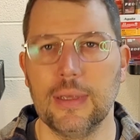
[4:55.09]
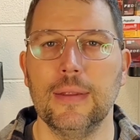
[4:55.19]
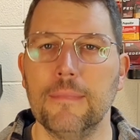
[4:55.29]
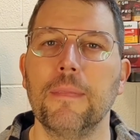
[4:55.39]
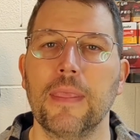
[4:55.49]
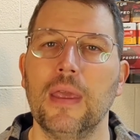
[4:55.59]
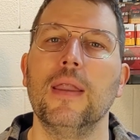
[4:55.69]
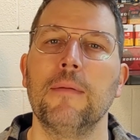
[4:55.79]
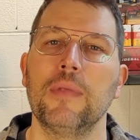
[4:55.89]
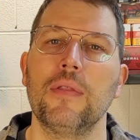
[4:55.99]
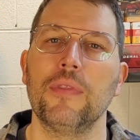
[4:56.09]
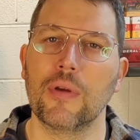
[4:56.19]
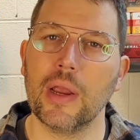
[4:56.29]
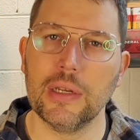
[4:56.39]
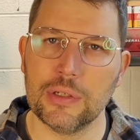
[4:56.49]
and I'm not the
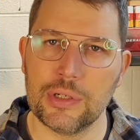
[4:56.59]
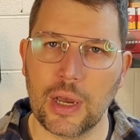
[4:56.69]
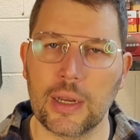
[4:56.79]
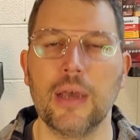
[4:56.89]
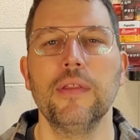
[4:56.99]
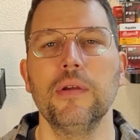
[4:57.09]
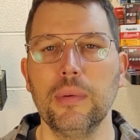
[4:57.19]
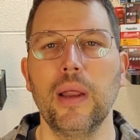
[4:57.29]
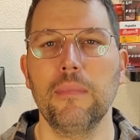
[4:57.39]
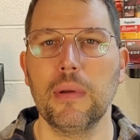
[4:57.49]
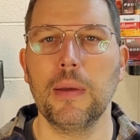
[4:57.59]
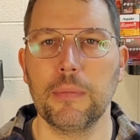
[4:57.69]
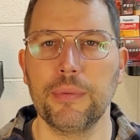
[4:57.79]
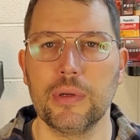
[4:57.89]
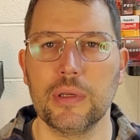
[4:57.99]
greatest shot out there, but I'm a
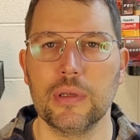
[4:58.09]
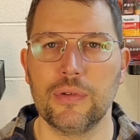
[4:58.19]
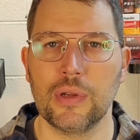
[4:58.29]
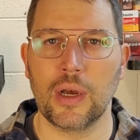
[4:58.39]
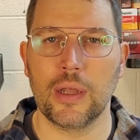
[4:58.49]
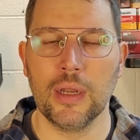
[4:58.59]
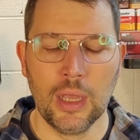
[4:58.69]
pretty good shot.